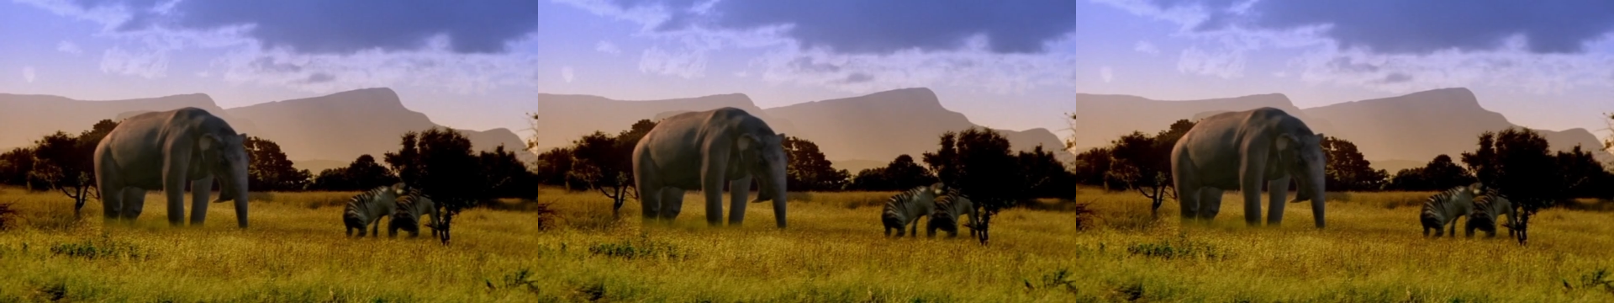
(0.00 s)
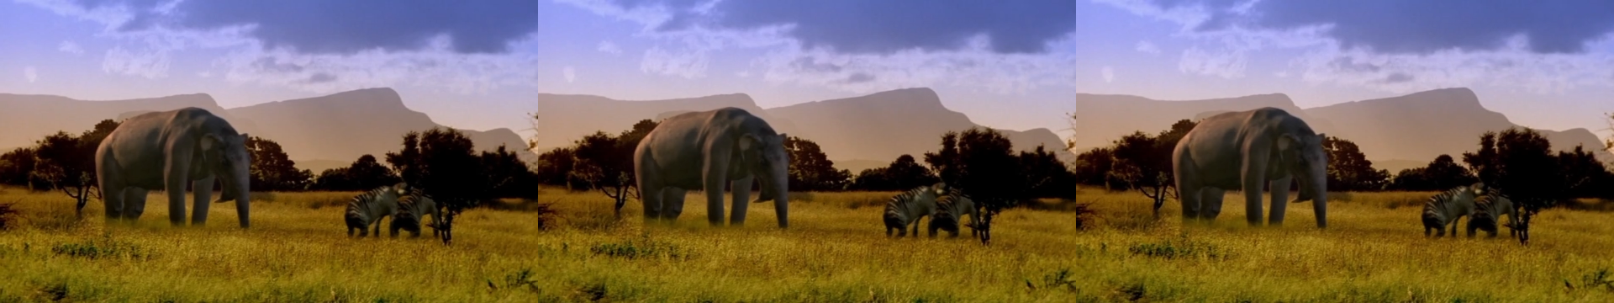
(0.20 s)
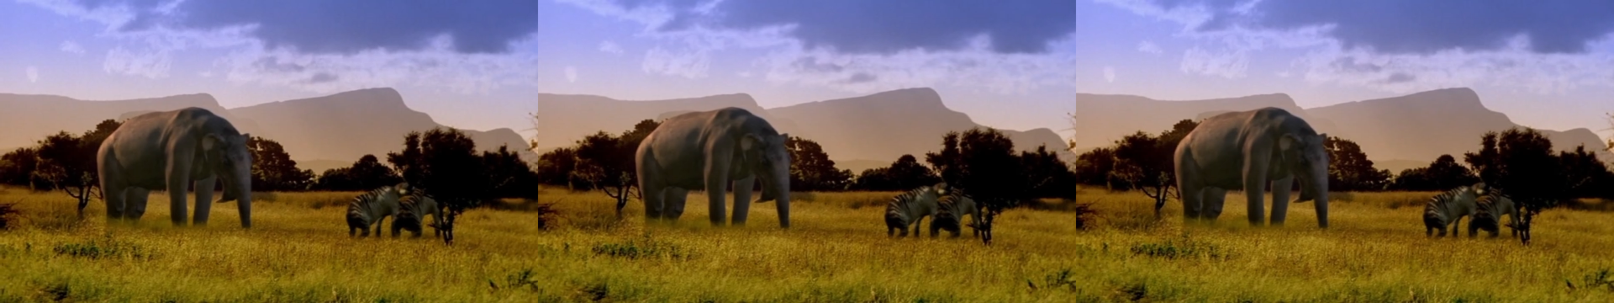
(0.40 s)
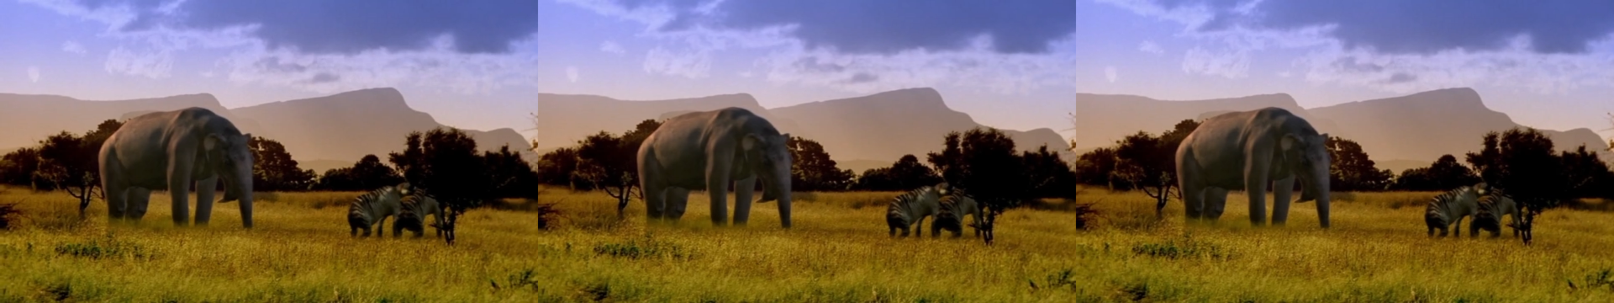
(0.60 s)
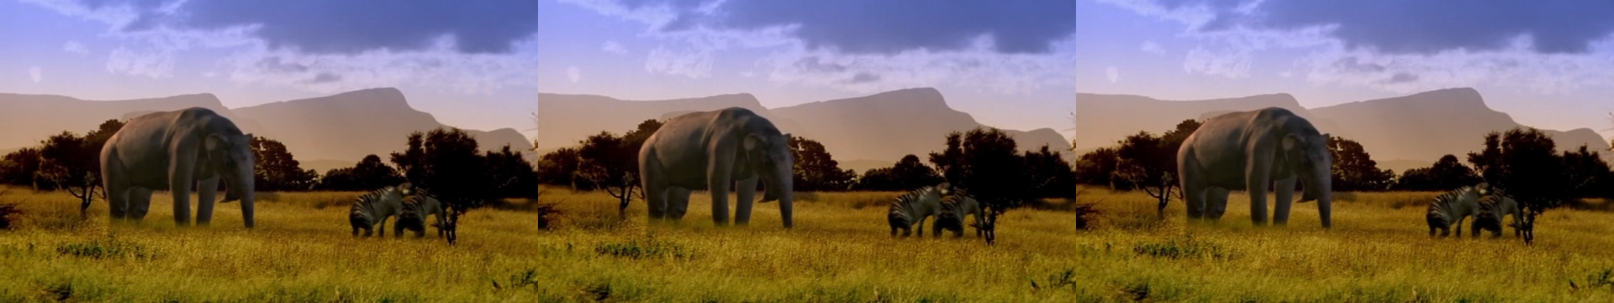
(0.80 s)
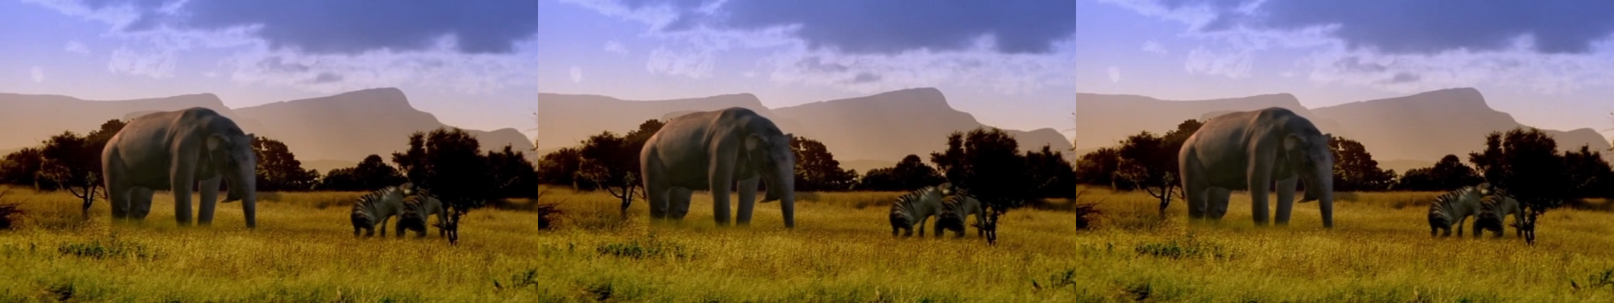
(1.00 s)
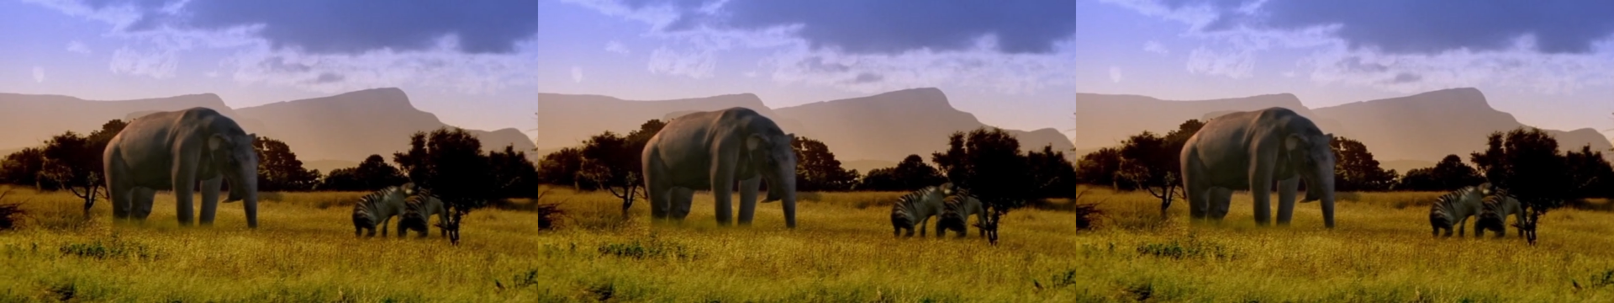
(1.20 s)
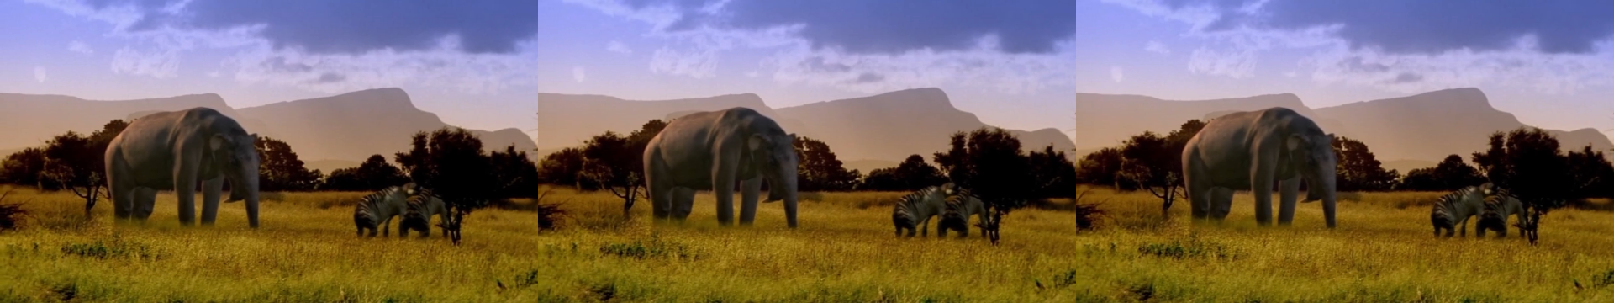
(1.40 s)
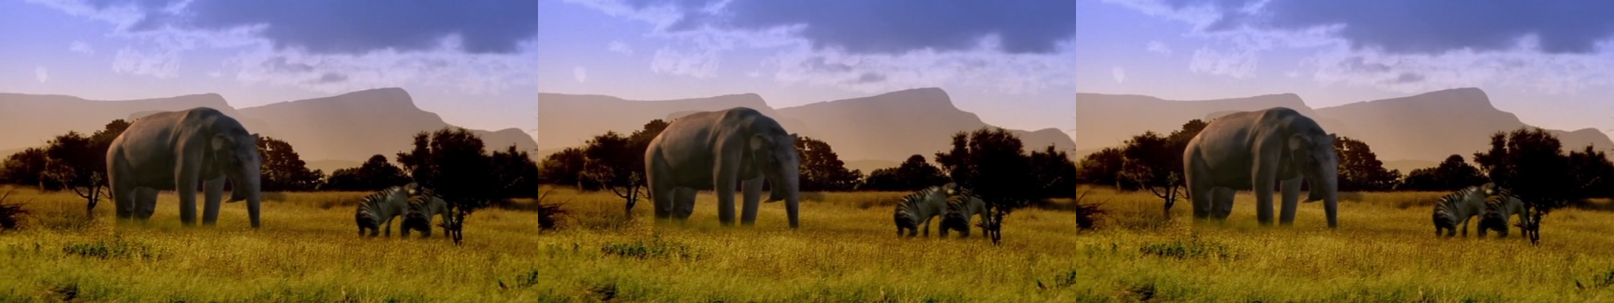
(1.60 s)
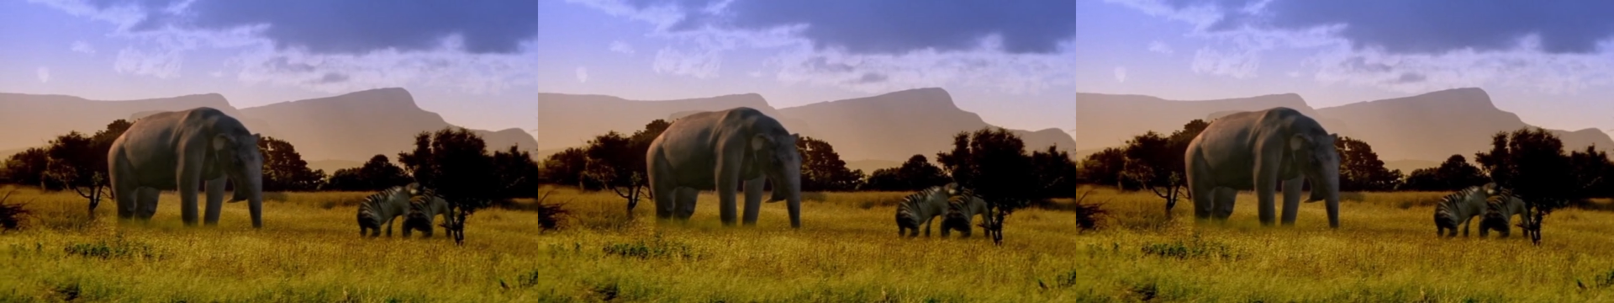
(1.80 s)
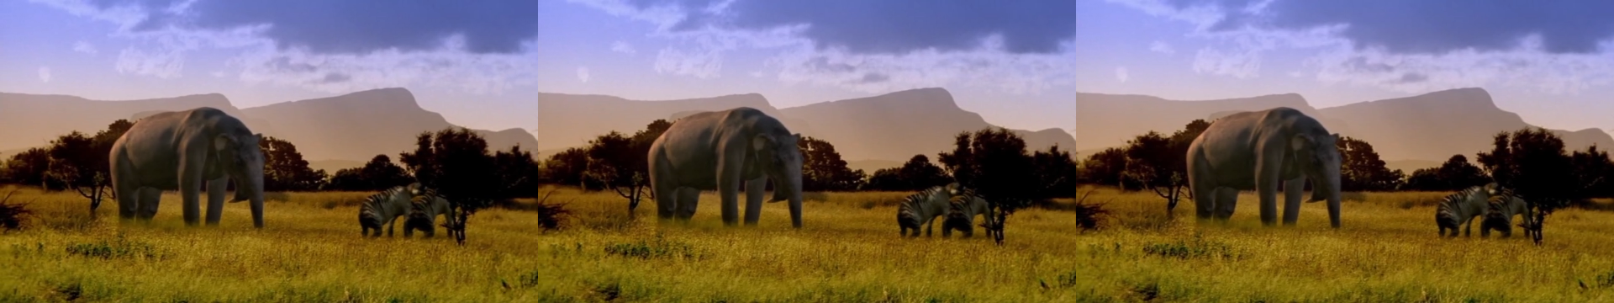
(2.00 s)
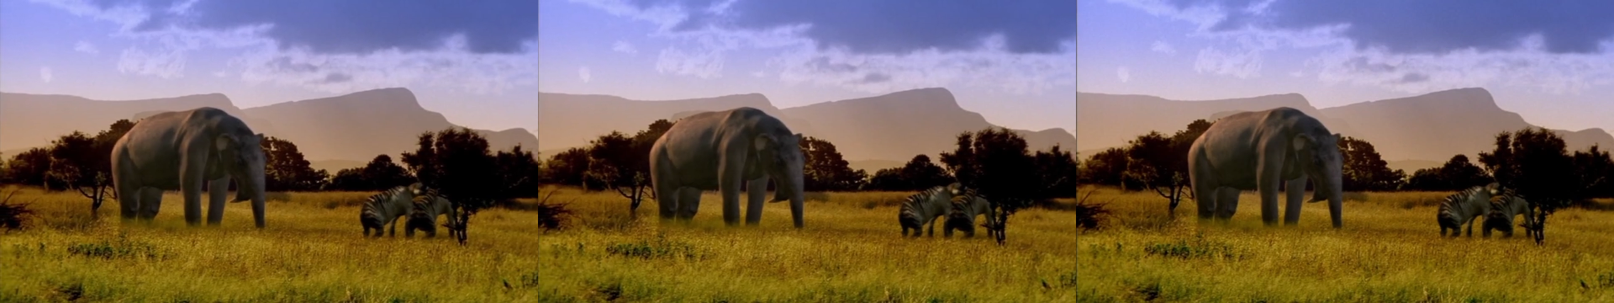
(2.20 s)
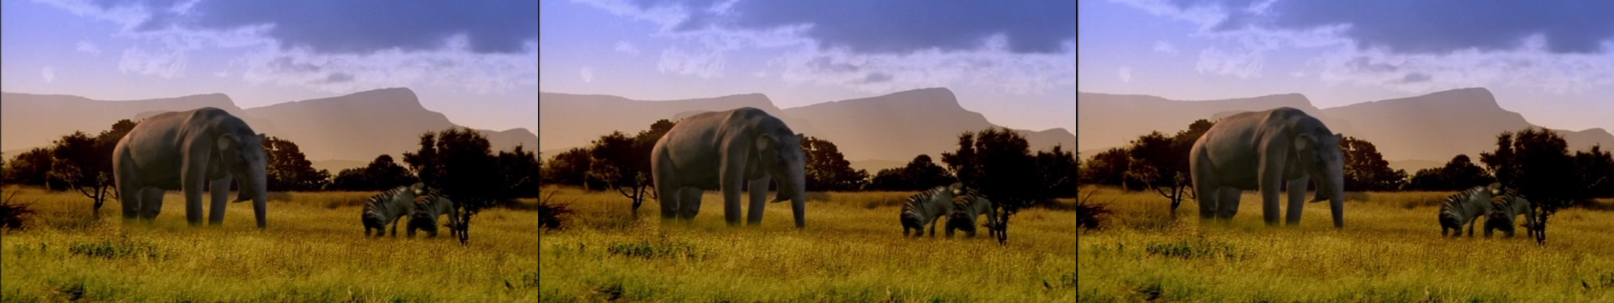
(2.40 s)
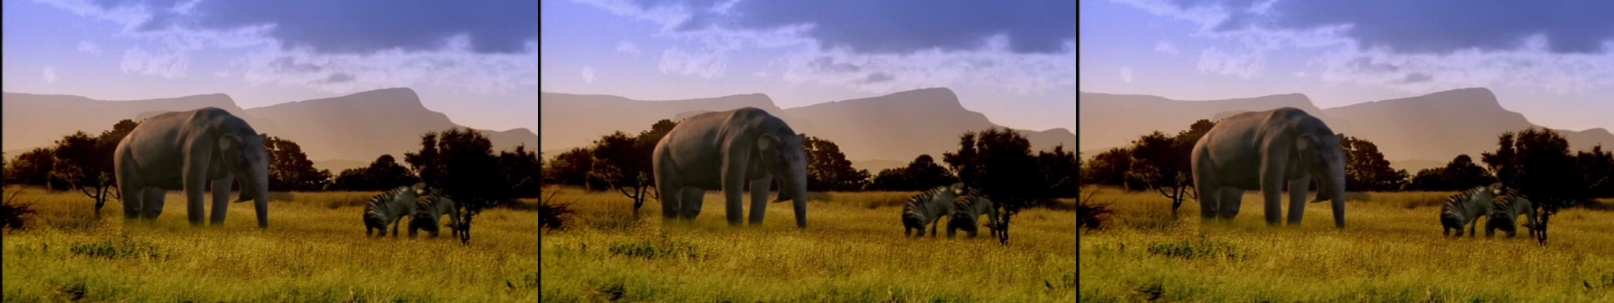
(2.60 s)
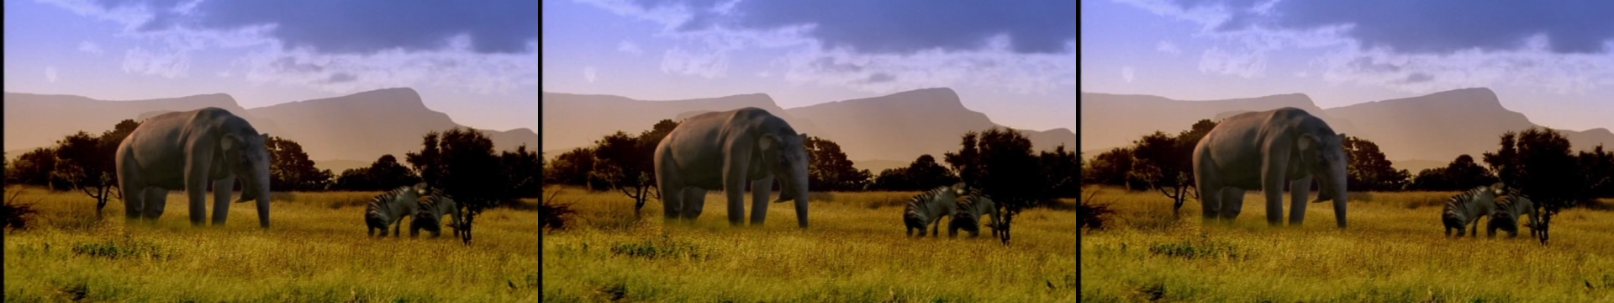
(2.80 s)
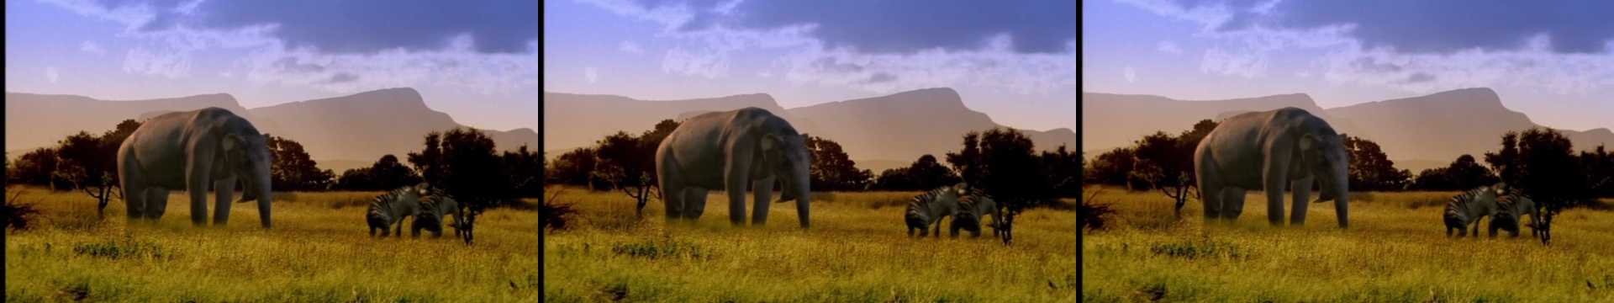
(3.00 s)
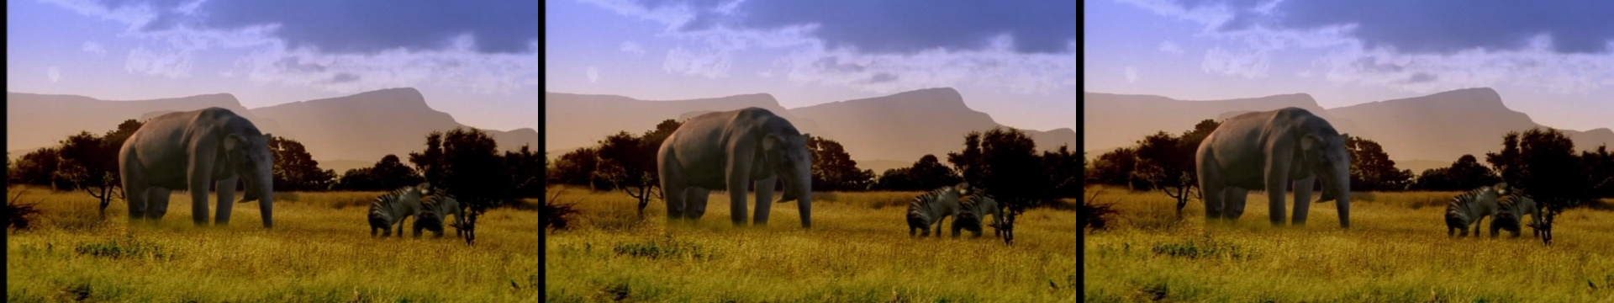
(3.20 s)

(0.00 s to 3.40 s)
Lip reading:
(no speaker visible)